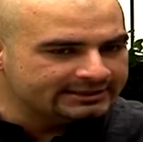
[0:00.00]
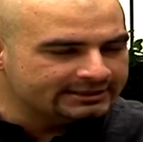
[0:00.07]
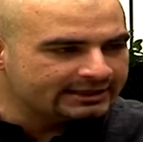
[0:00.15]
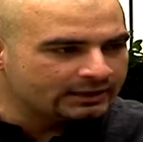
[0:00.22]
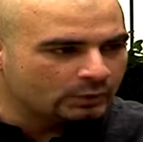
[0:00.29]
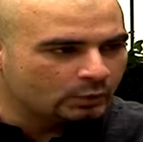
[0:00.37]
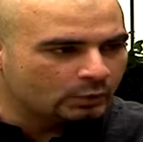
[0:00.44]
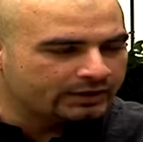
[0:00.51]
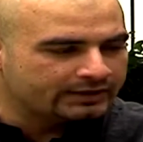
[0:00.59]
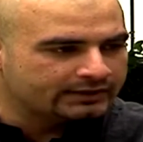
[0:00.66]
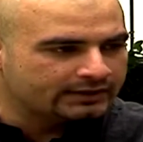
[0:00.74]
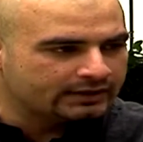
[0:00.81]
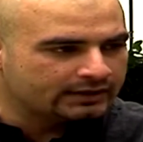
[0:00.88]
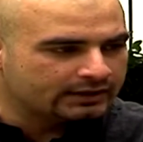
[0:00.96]
dealing
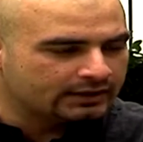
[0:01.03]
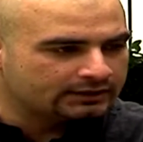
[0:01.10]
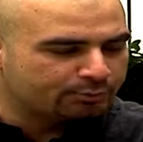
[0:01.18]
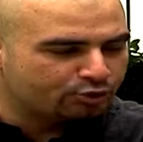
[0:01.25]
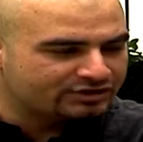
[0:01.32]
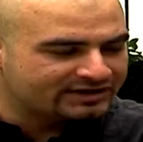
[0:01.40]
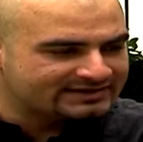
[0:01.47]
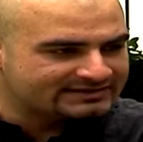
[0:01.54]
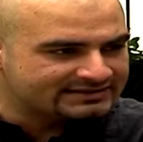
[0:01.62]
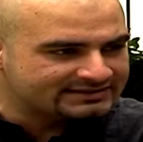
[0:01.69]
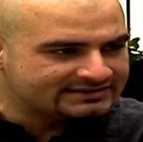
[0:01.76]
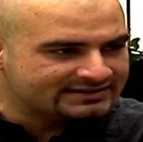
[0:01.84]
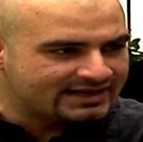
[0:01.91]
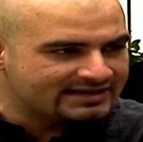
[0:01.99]
with the
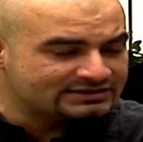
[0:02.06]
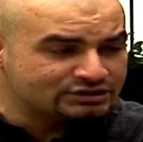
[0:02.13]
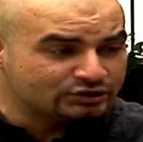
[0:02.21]
protesters there?